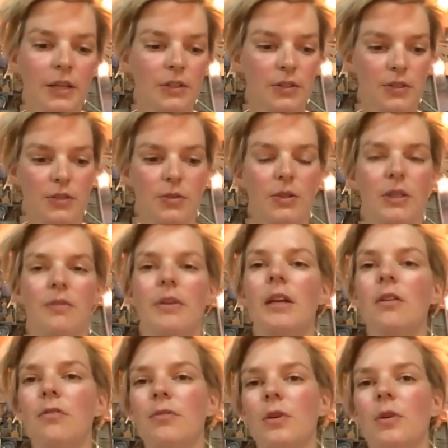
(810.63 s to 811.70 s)
just to give
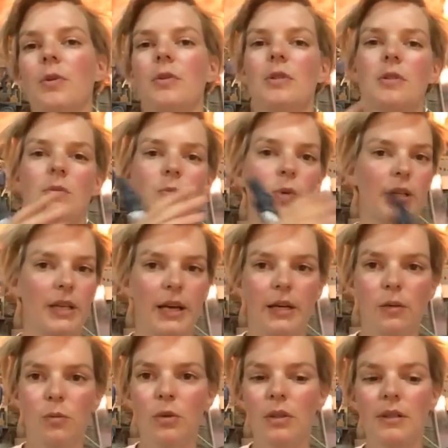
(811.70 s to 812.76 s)
infos, what kind
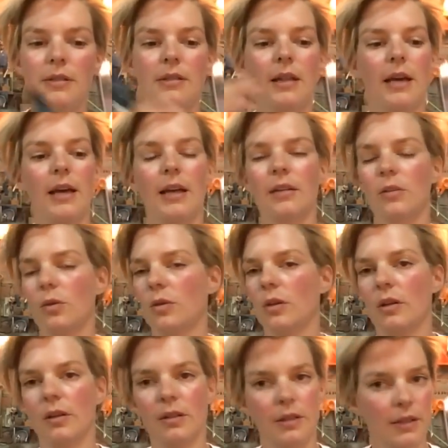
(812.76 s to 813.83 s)
of wood is that,
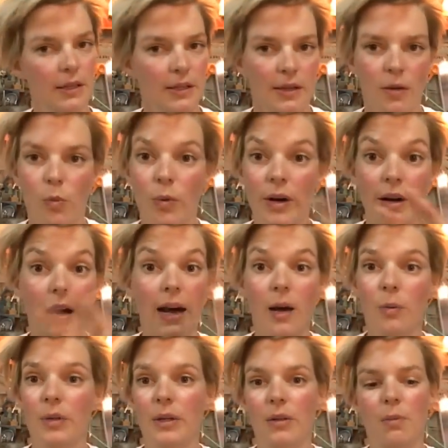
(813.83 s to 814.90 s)
or where are
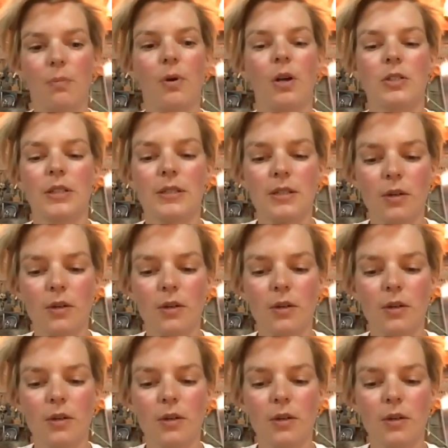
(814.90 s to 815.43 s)
we in the project.